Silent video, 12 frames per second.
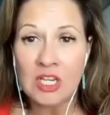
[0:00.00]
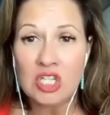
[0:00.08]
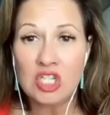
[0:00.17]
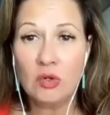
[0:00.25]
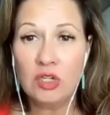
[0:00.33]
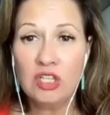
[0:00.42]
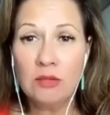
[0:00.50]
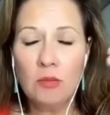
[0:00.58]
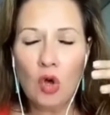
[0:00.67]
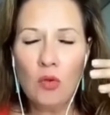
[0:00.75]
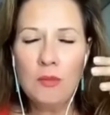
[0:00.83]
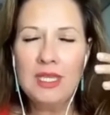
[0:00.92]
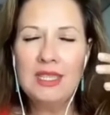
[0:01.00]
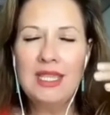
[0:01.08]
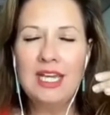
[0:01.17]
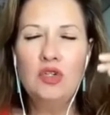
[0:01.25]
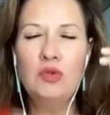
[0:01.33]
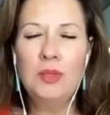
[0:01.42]
So in the moment
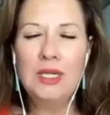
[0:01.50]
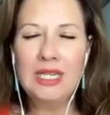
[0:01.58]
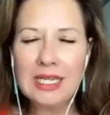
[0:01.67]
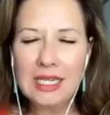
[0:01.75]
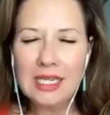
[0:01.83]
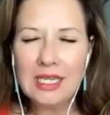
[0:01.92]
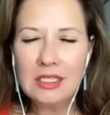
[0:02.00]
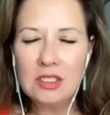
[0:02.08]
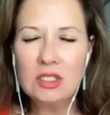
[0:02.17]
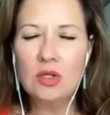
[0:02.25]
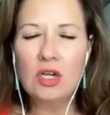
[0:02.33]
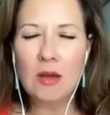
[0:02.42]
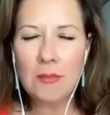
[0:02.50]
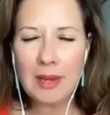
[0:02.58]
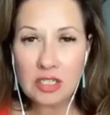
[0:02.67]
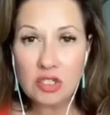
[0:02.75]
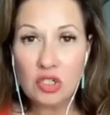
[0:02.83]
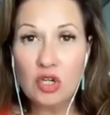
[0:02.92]
that you begin to come
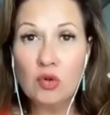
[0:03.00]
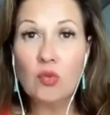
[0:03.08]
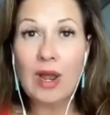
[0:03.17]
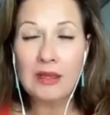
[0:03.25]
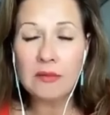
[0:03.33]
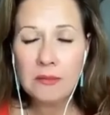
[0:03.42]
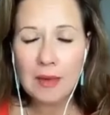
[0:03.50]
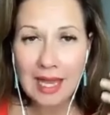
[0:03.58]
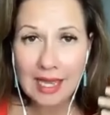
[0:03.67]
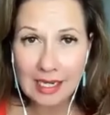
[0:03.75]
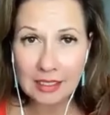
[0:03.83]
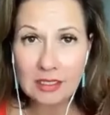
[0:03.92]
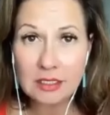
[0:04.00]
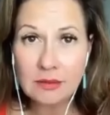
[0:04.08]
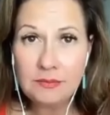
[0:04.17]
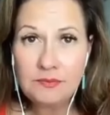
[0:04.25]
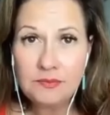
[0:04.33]
back to your right mind